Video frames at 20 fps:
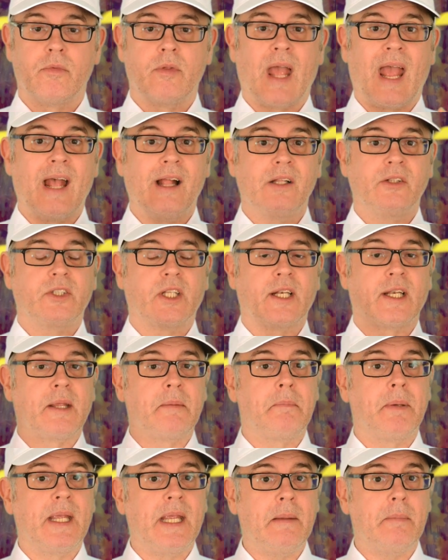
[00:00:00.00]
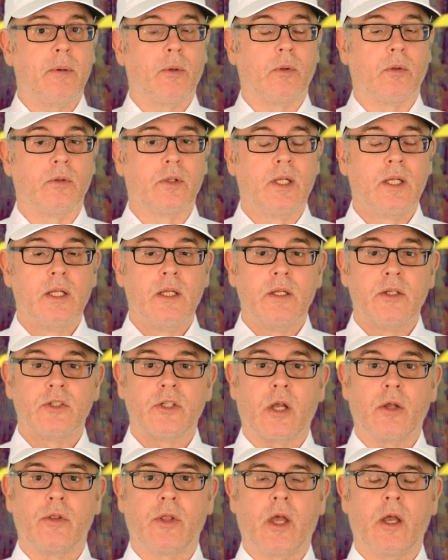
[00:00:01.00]
elderly people.
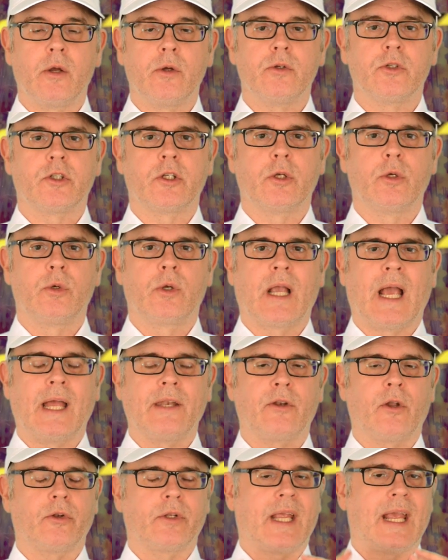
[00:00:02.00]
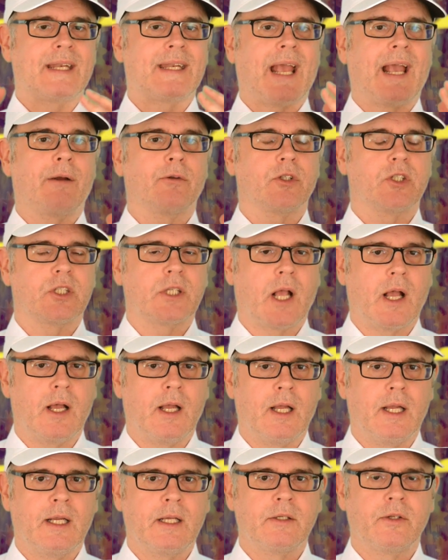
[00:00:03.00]
So those who cannot get
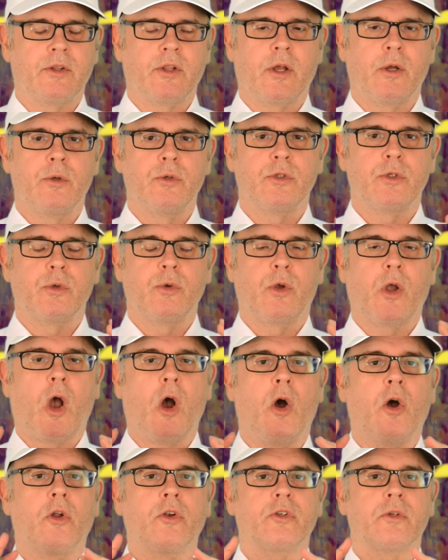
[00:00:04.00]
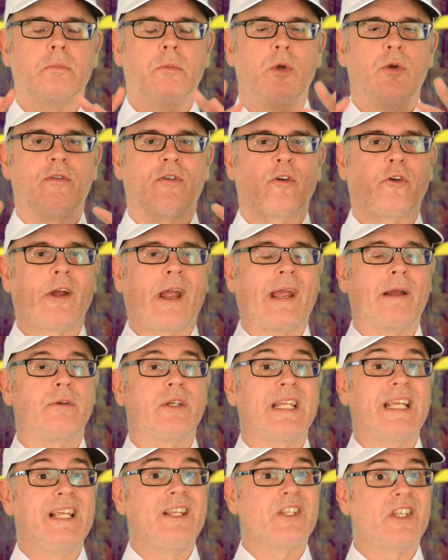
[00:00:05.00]
outside, those who can't move around
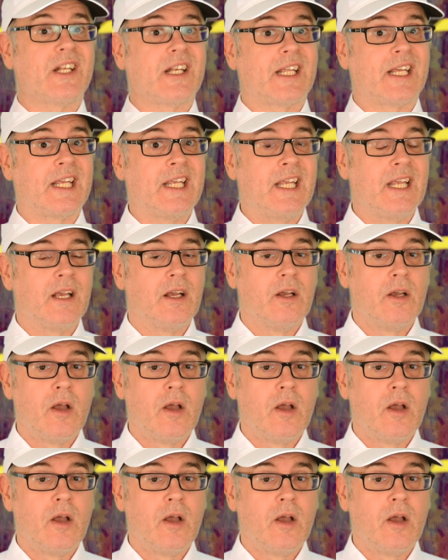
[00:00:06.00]
easily,